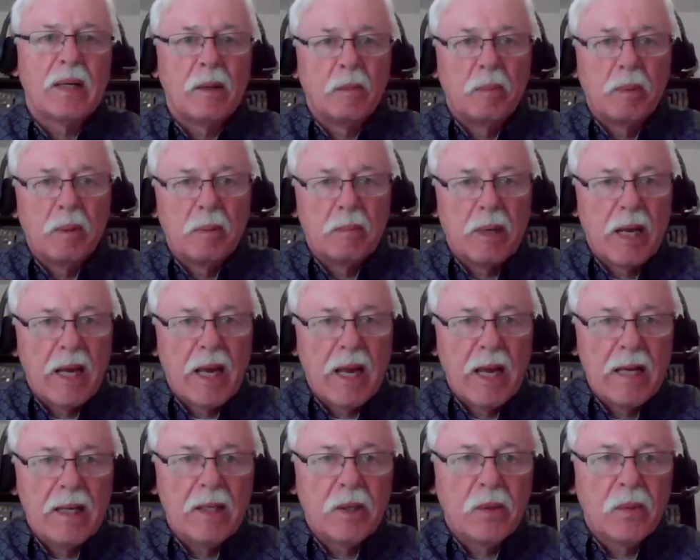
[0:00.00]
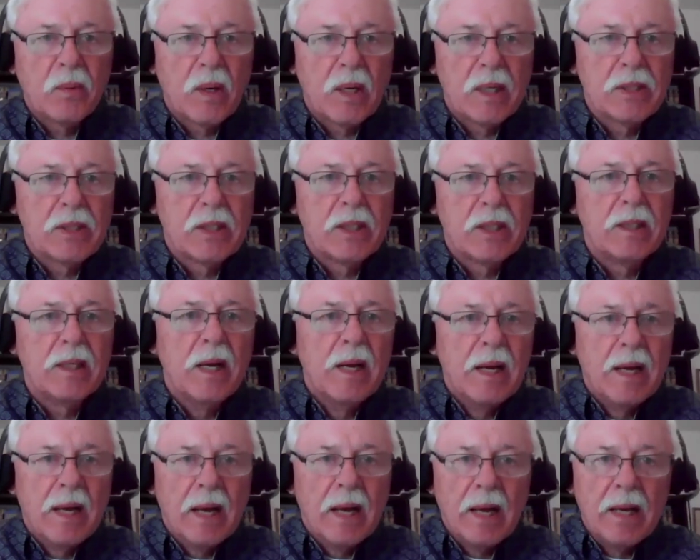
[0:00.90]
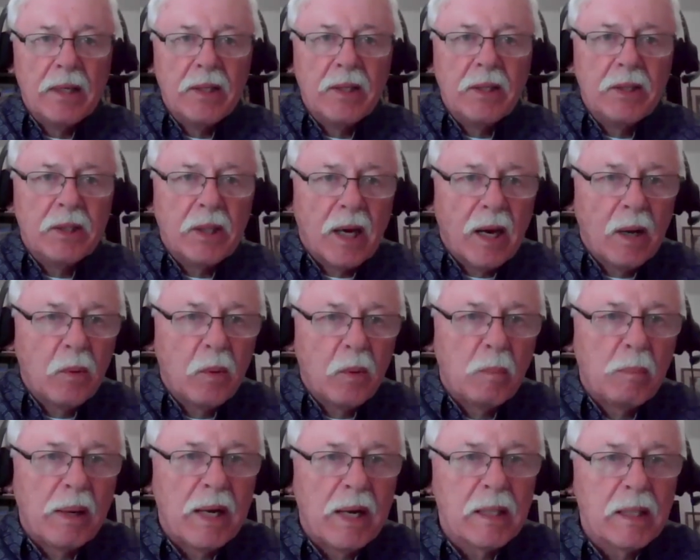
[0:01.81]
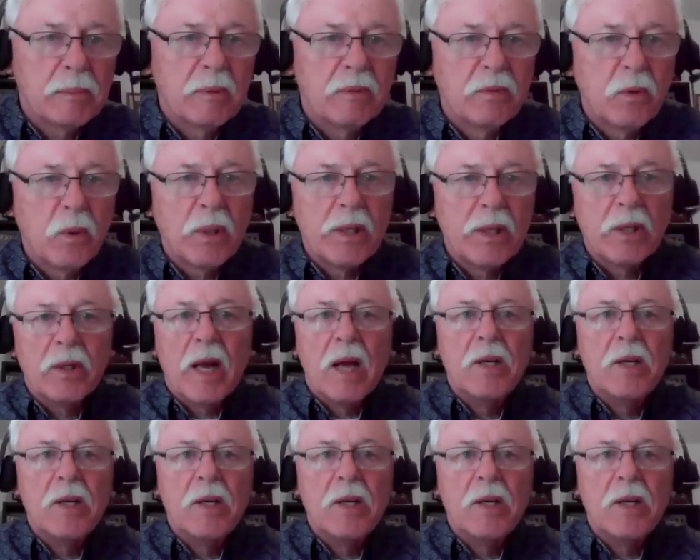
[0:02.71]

I will put my hand across it, and I will pass before you,